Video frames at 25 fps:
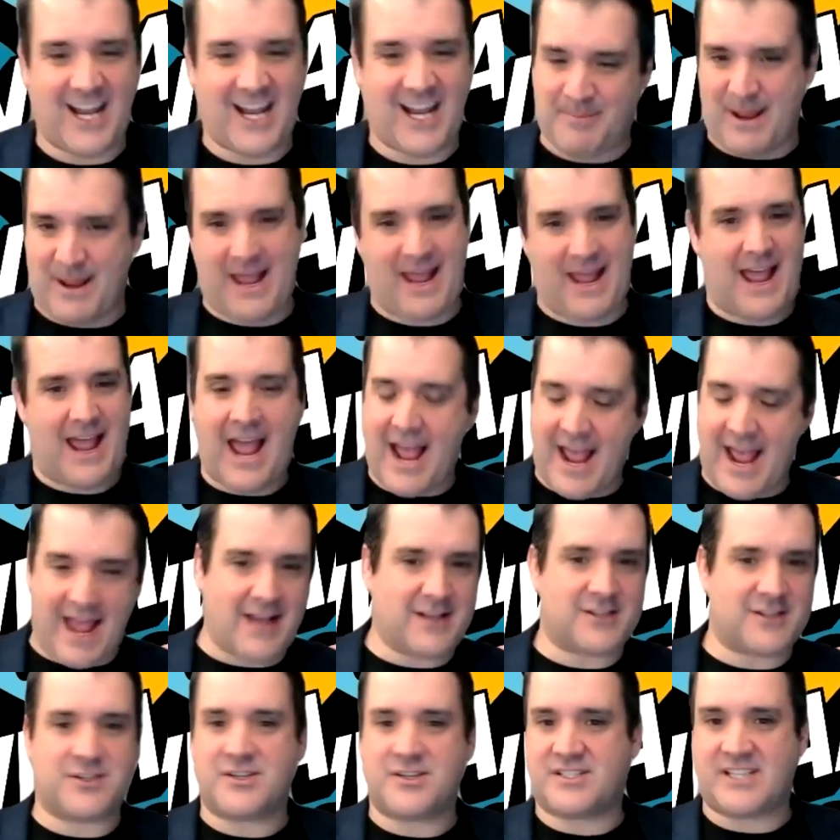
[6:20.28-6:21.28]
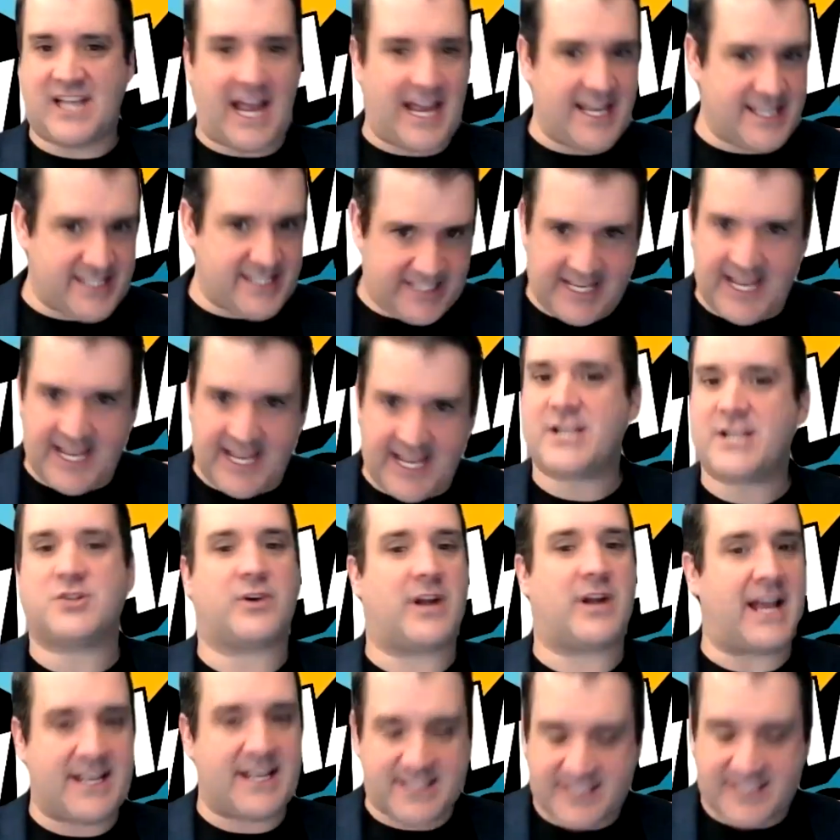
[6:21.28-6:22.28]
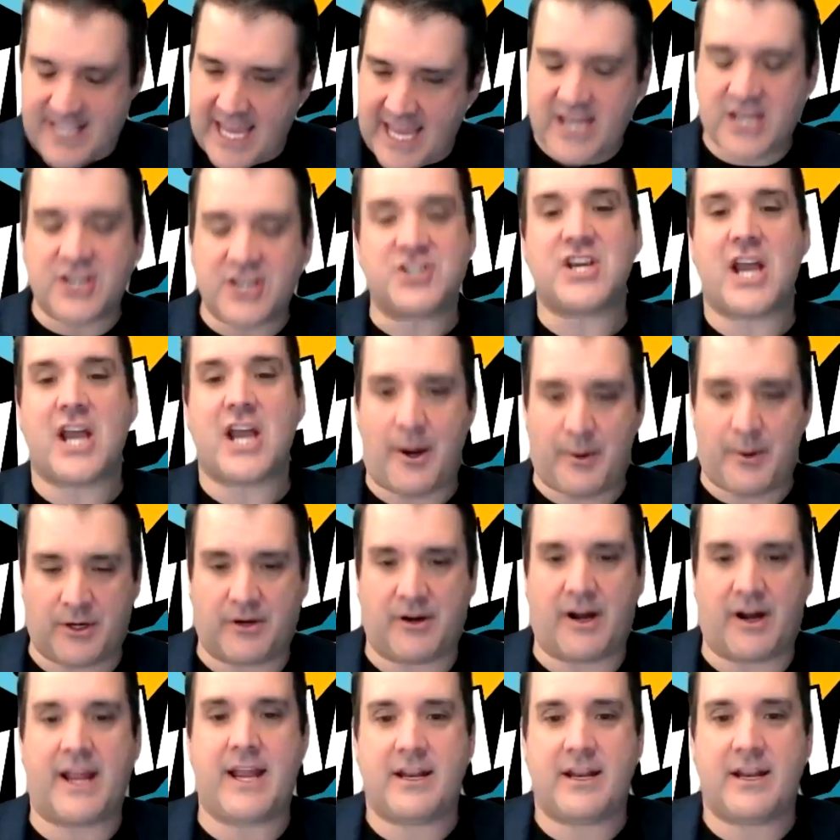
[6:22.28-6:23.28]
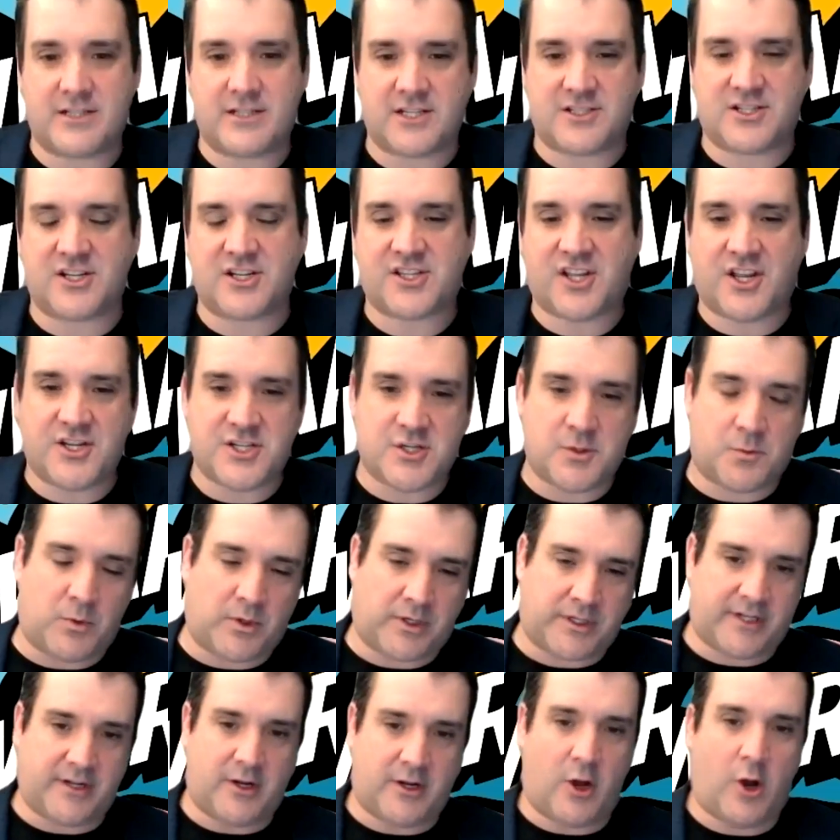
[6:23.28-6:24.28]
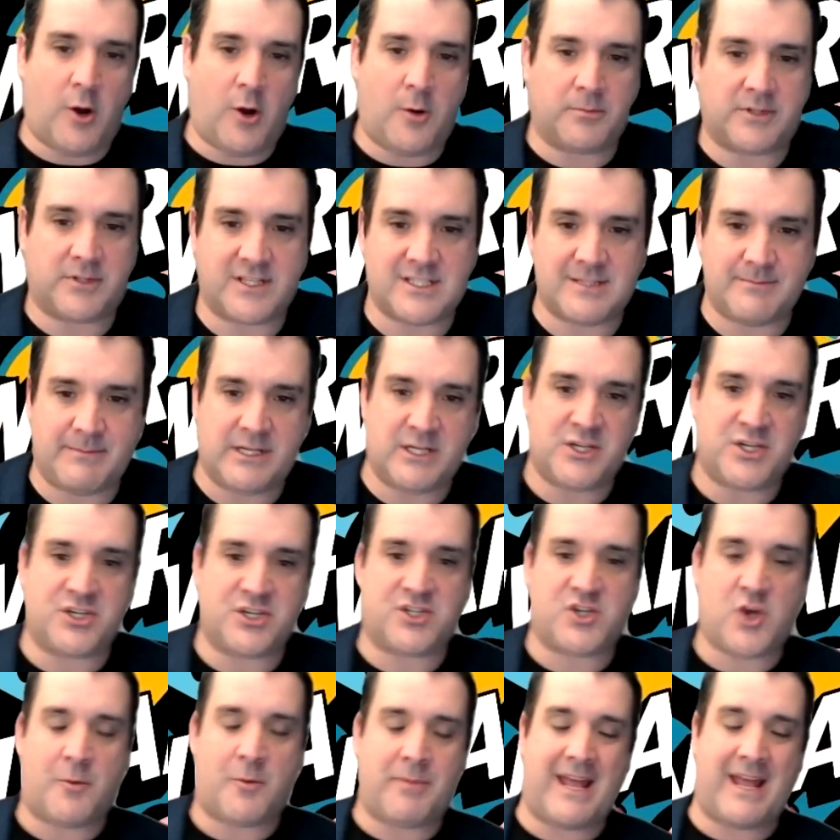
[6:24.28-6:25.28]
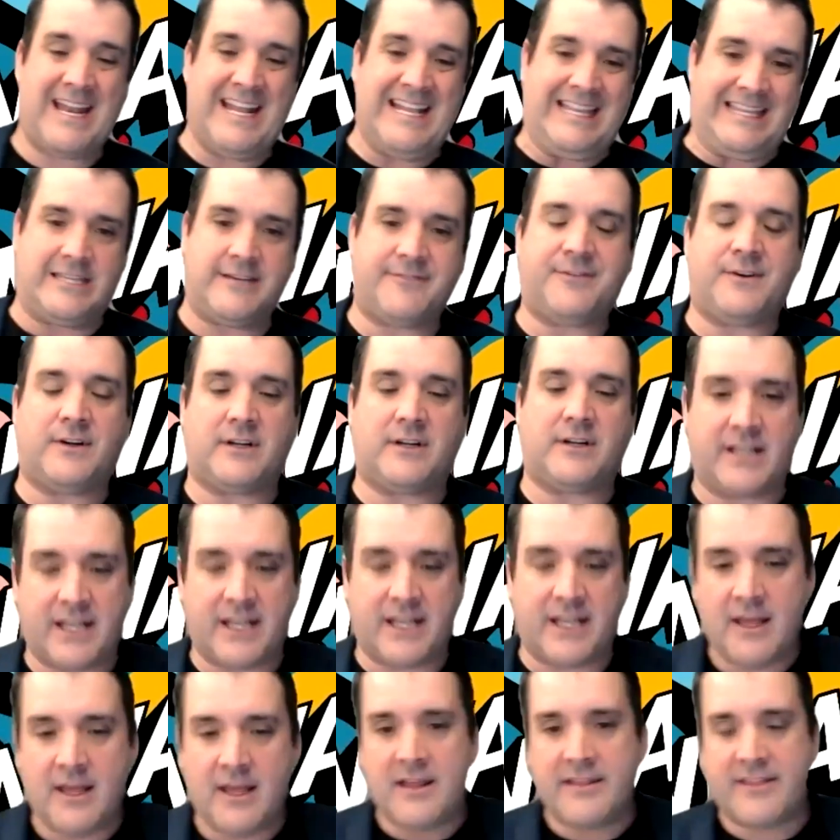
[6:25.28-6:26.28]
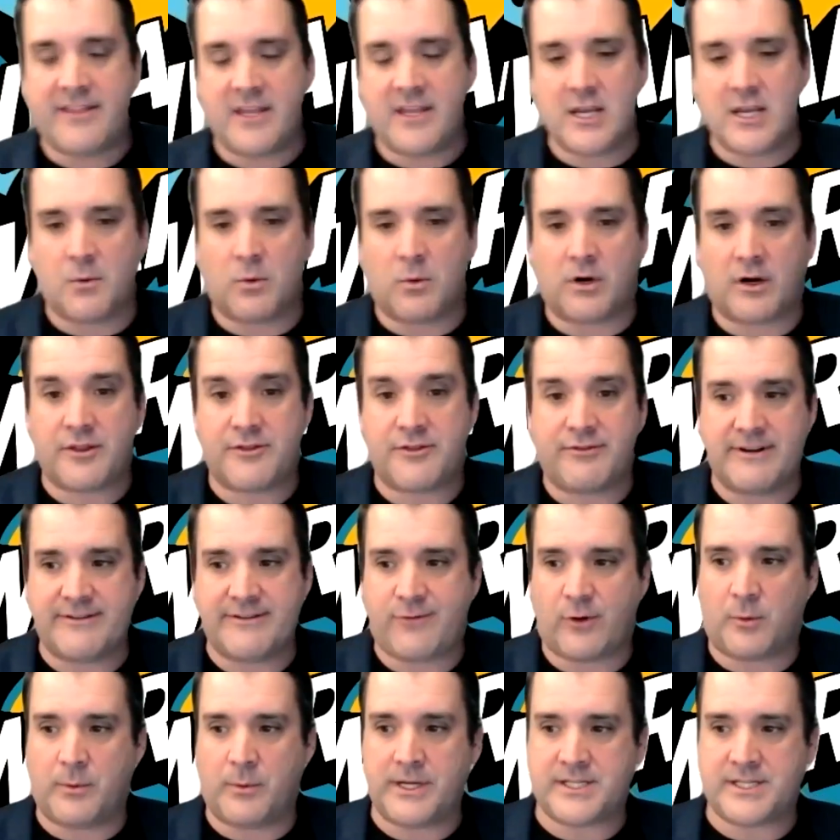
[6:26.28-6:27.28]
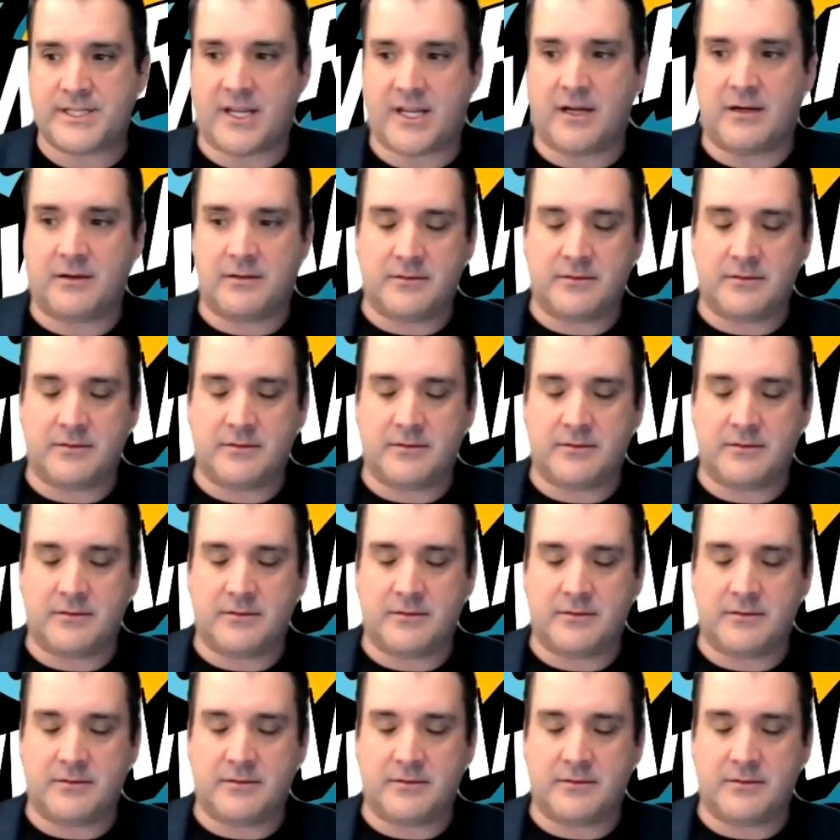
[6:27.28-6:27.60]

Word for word: a- exercise, get dressed, take a shower. Right? Just because you're working home doesn't mean you show up any differently than you were three, four weeks ago.